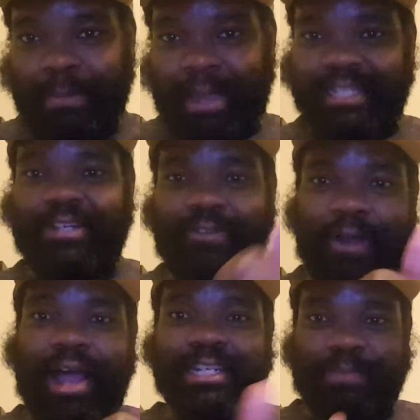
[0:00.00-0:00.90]
Mason
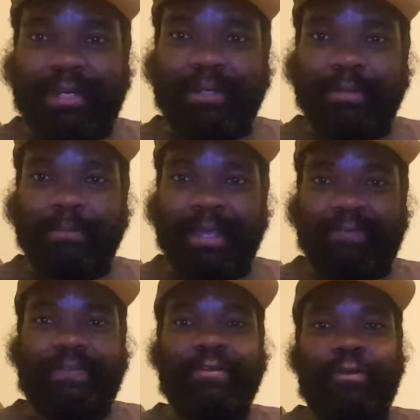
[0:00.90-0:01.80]
Crosby made
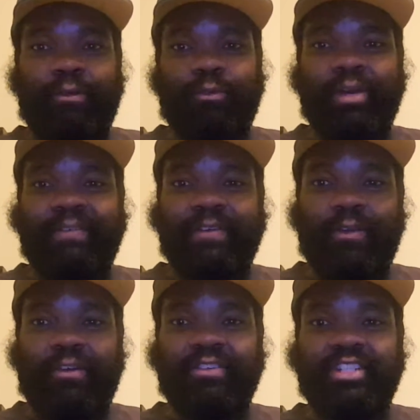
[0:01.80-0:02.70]
a field goal, winning
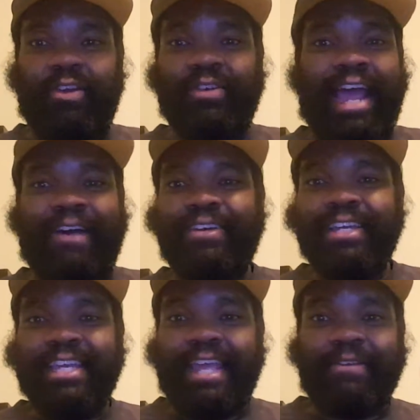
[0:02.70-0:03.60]
field goal of his own. Now,
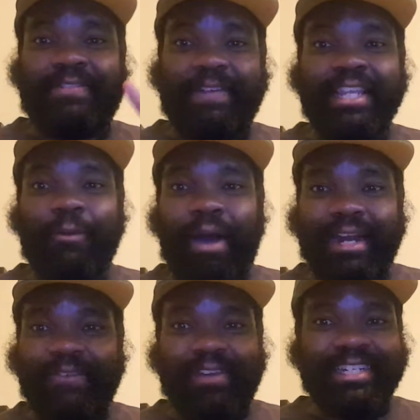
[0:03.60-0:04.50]
it was
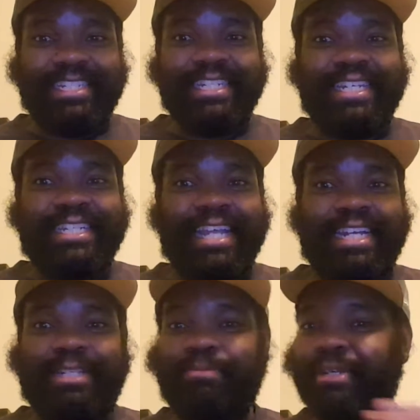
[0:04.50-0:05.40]
51,
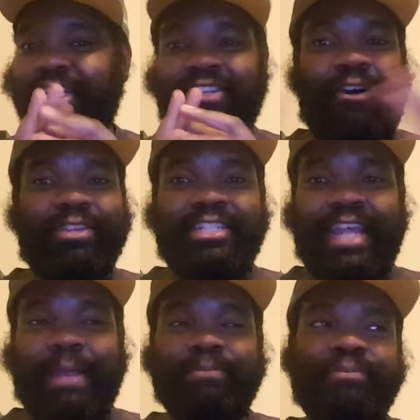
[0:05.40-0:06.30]
166, but it's all the
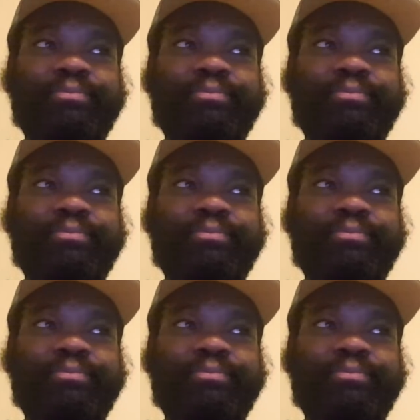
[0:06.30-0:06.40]
same.